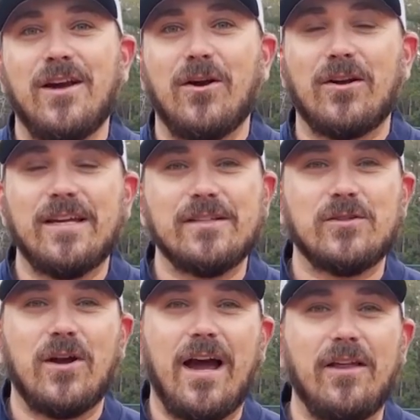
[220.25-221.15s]
Our kids
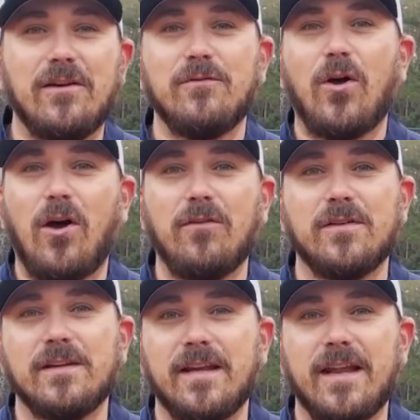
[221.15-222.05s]
are highly involved
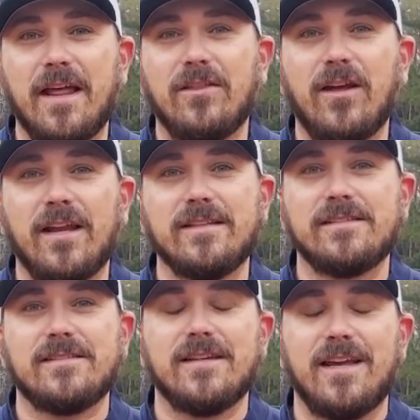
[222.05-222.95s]
in, in,
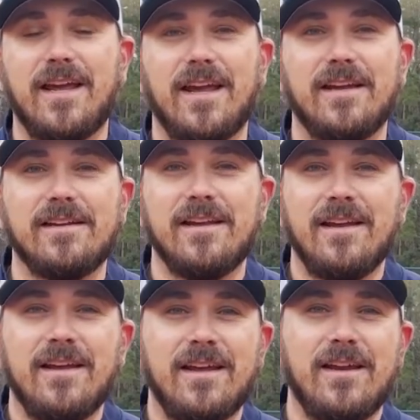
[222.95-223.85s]
athletics, and
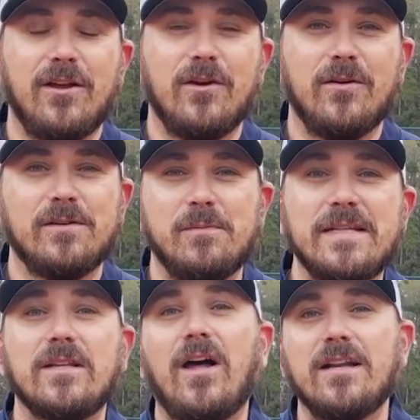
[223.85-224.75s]
you know, it
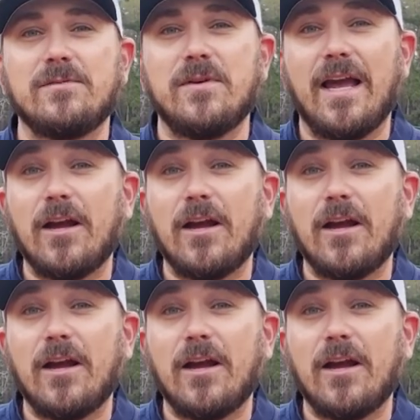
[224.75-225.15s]
means a lot to me.